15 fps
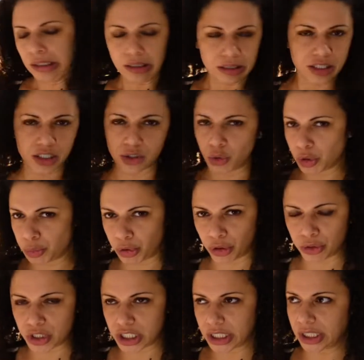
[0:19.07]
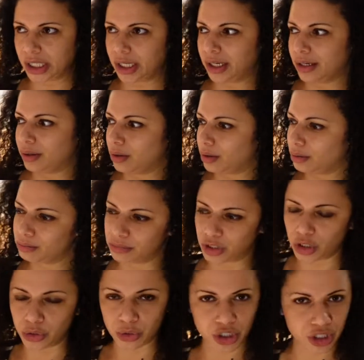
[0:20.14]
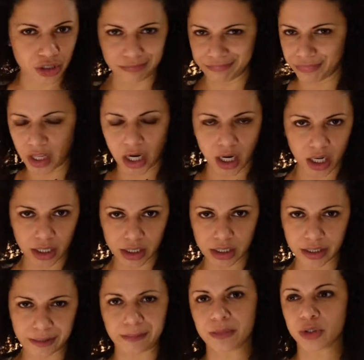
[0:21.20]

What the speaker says: soy protein, gluten, that kind of thing.